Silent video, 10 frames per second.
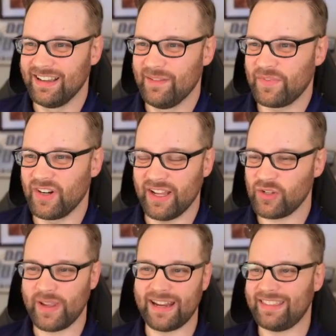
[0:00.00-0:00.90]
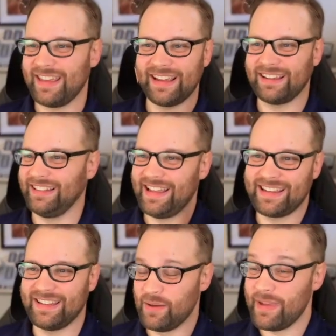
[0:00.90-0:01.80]
They're not doing anything
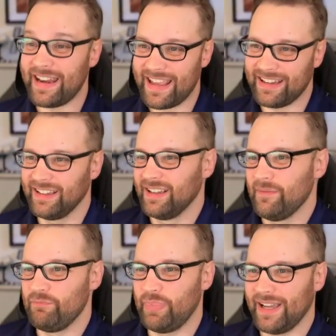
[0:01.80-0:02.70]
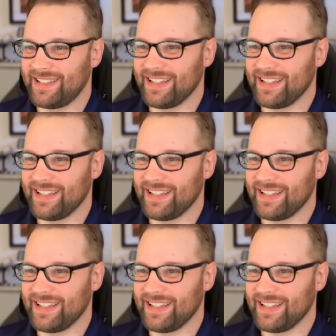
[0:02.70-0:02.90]
like immediate, but